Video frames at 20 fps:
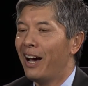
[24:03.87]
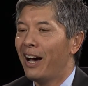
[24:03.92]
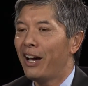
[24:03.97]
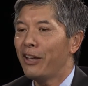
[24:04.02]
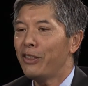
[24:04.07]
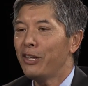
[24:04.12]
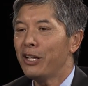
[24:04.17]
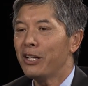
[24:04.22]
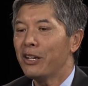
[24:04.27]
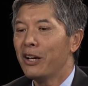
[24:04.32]

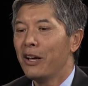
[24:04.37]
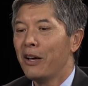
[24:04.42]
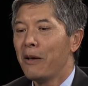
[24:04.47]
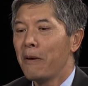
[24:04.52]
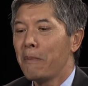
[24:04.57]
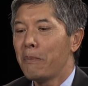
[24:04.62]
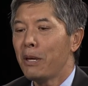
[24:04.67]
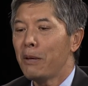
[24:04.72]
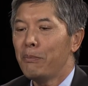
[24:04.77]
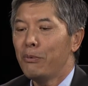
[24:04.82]
I think
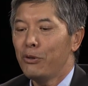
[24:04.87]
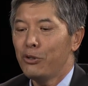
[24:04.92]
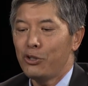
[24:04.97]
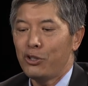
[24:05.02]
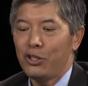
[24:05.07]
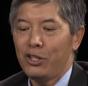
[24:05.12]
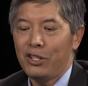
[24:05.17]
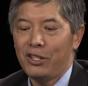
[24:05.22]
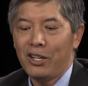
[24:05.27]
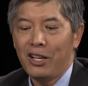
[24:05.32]
people
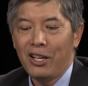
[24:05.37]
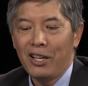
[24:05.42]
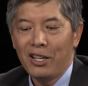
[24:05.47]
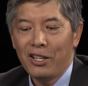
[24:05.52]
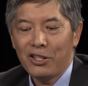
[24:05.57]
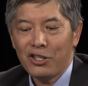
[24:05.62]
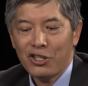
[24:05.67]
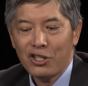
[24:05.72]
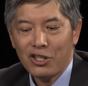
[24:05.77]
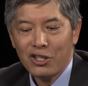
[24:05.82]
should
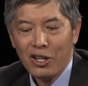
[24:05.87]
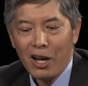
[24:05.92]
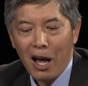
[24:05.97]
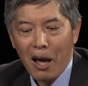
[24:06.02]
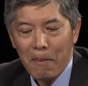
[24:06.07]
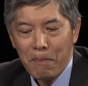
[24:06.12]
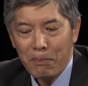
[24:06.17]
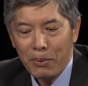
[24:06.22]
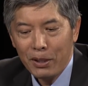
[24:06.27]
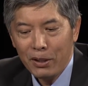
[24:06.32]

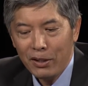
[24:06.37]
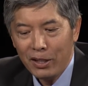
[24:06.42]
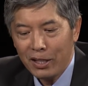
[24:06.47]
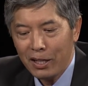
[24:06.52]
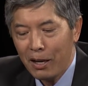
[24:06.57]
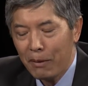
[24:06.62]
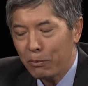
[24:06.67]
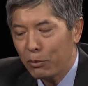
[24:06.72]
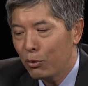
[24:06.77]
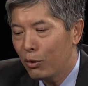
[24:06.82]
stop
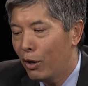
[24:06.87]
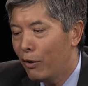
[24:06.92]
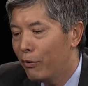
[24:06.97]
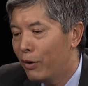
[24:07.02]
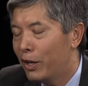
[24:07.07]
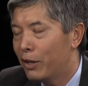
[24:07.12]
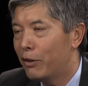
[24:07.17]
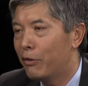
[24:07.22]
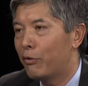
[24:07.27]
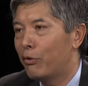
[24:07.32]
building up
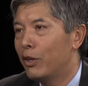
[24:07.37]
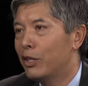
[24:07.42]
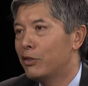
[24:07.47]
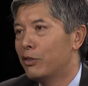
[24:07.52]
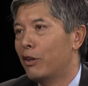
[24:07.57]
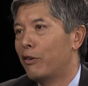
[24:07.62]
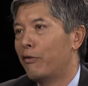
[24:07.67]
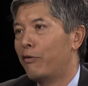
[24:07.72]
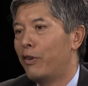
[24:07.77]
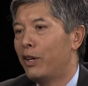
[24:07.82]
1,200
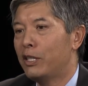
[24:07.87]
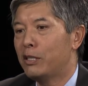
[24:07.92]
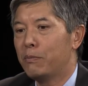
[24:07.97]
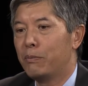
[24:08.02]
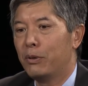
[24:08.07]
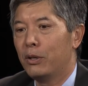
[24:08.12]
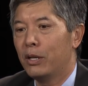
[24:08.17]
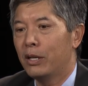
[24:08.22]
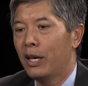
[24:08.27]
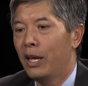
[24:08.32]
friends on
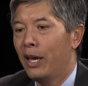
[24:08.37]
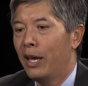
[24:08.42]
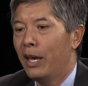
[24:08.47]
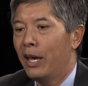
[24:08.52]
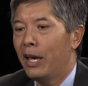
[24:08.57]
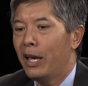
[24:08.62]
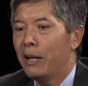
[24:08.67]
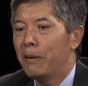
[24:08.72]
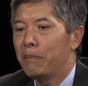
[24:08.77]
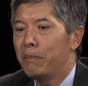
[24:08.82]
Facebook
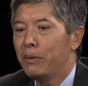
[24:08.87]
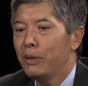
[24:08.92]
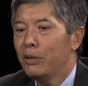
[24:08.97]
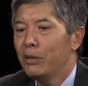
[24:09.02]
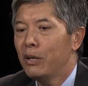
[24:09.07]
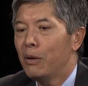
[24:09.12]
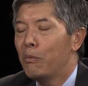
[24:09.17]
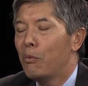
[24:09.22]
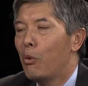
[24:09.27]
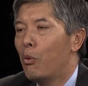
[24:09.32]
and
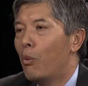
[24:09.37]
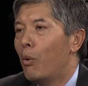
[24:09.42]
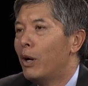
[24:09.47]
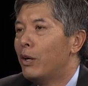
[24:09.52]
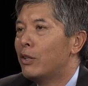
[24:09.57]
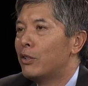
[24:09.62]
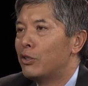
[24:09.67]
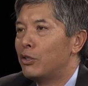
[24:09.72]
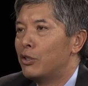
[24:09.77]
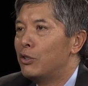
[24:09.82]
build up
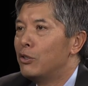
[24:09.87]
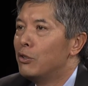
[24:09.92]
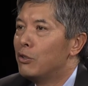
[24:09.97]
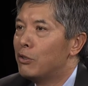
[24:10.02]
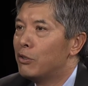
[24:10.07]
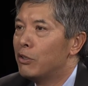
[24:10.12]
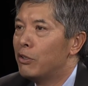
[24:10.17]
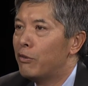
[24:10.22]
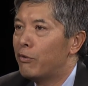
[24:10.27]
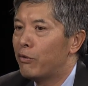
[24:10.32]
one or two
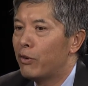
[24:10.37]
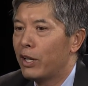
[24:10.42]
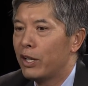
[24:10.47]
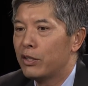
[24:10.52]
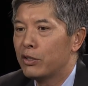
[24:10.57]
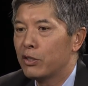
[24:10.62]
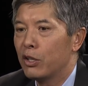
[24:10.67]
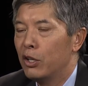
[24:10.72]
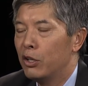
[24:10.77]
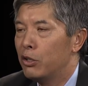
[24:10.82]
good
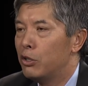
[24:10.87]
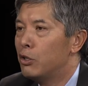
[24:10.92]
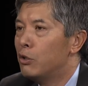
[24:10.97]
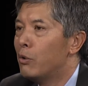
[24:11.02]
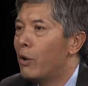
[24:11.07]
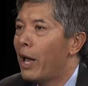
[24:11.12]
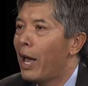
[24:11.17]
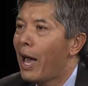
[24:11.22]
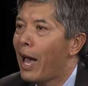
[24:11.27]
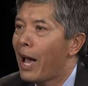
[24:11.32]
friends who
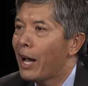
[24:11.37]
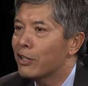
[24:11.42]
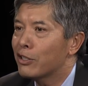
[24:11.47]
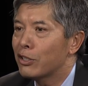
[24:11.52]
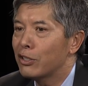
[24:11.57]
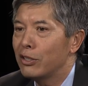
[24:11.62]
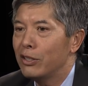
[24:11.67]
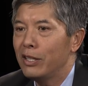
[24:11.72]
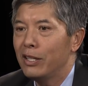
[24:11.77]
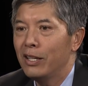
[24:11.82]
you
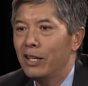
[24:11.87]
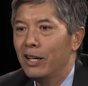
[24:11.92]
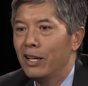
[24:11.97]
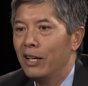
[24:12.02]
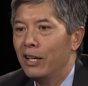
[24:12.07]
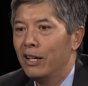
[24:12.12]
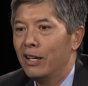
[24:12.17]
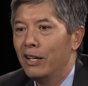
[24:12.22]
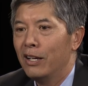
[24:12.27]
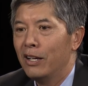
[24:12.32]
actually
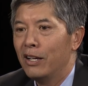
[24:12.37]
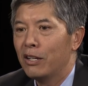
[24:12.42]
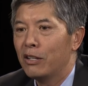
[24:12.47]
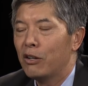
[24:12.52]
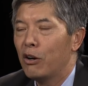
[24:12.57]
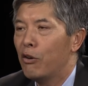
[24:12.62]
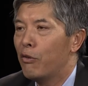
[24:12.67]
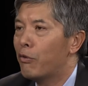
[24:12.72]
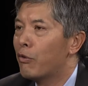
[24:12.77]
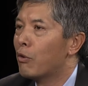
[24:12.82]

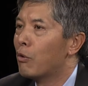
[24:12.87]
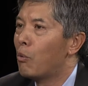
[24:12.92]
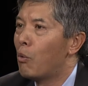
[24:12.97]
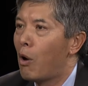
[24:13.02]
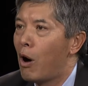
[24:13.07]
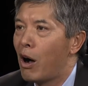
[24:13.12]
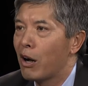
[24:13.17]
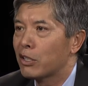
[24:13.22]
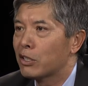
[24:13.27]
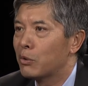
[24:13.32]
go for
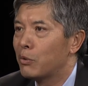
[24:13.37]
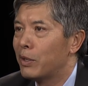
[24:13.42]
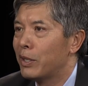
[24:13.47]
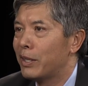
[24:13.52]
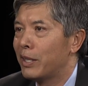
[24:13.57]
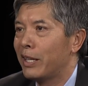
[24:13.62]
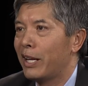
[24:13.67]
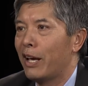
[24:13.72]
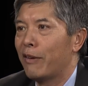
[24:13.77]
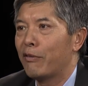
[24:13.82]
walks
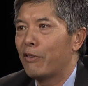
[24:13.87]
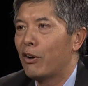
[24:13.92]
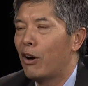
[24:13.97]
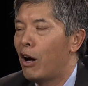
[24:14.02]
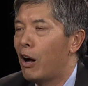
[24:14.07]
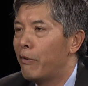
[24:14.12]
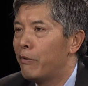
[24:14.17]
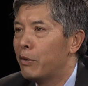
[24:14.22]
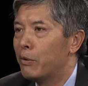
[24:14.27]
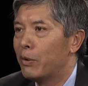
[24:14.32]
with and have
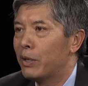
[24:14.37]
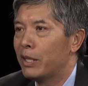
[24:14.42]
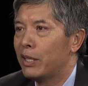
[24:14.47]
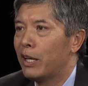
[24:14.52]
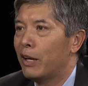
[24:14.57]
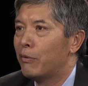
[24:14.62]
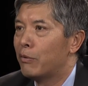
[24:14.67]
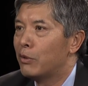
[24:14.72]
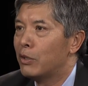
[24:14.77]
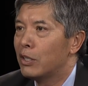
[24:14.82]
coffee with and
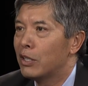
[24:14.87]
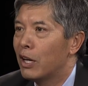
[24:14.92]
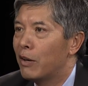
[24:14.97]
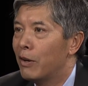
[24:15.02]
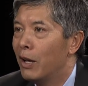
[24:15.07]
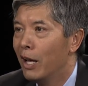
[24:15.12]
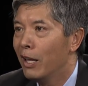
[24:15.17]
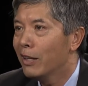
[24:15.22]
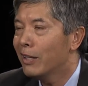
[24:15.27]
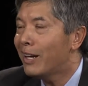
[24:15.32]
have, have a real
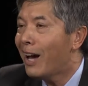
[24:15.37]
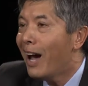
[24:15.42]
conversation.